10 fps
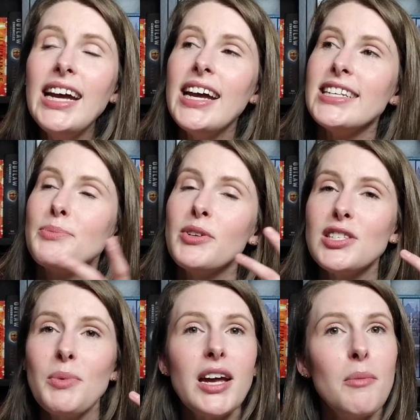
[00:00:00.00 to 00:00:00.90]
It's supposed
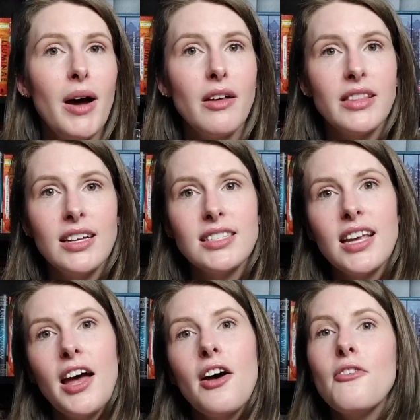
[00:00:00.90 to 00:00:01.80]
to be about this
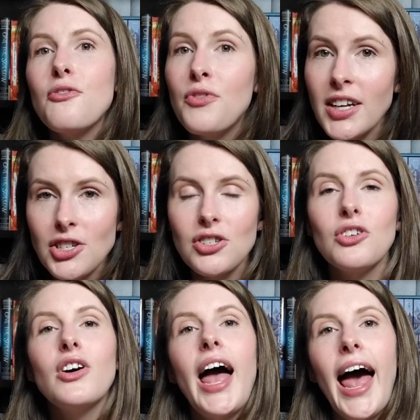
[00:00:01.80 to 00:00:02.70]

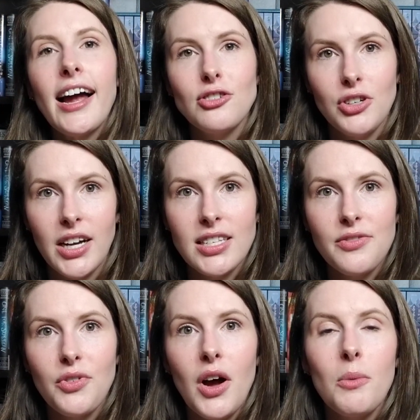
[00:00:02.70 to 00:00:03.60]
fictional actress
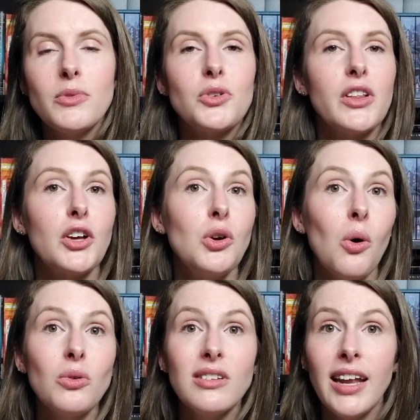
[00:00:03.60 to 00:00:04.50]
from sort of the
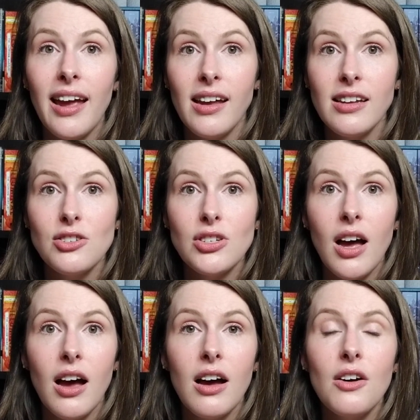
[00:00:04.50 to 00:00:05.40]
golden age
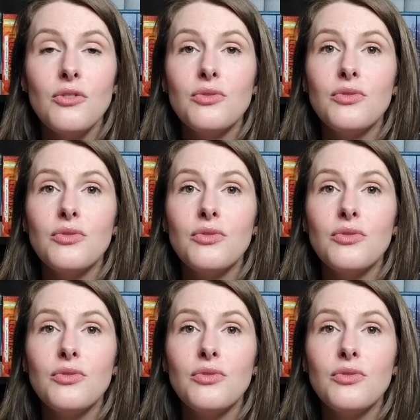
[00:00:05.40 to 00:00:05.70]
of